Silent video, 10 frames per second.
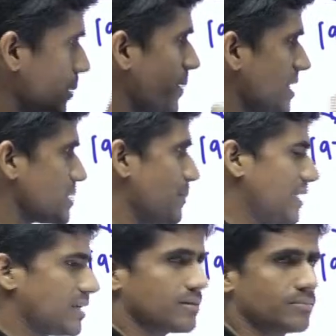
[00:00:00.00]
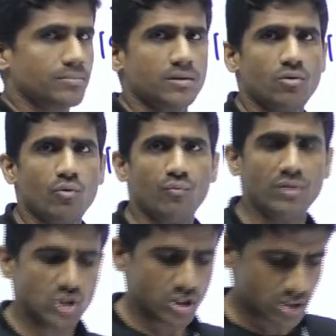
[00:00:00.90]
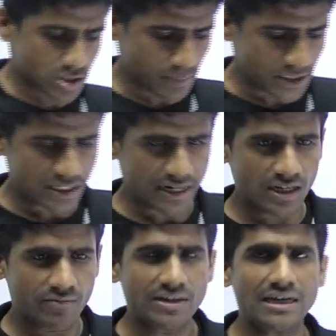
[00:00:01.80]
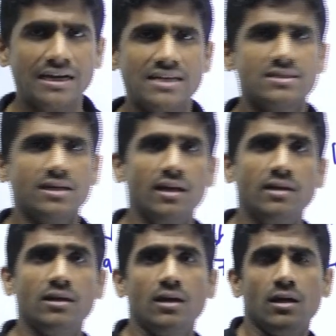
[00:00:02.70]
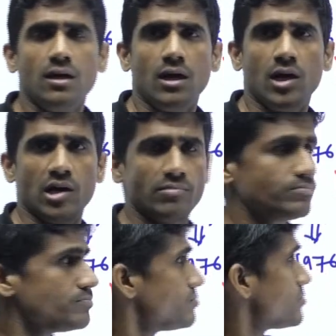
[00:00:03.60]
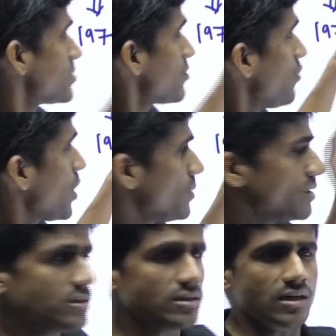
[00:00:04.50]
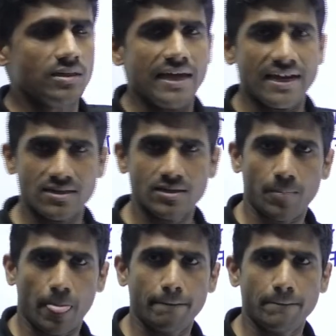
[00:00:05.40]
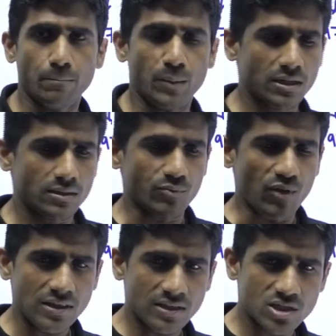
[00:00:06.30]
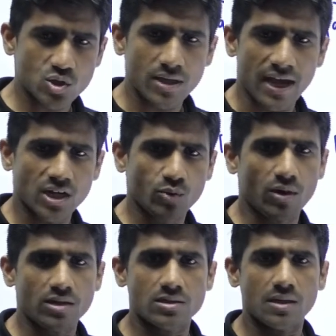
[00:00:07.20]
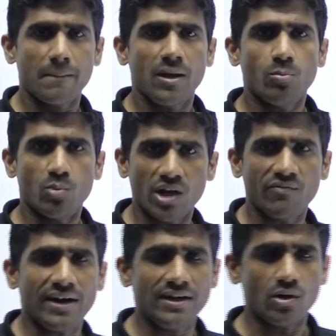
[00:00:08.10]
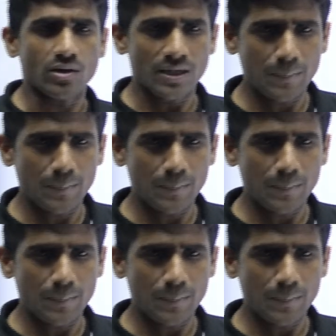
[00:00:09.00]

the punishment which is basically very less in uh, former act, but when this act was modified or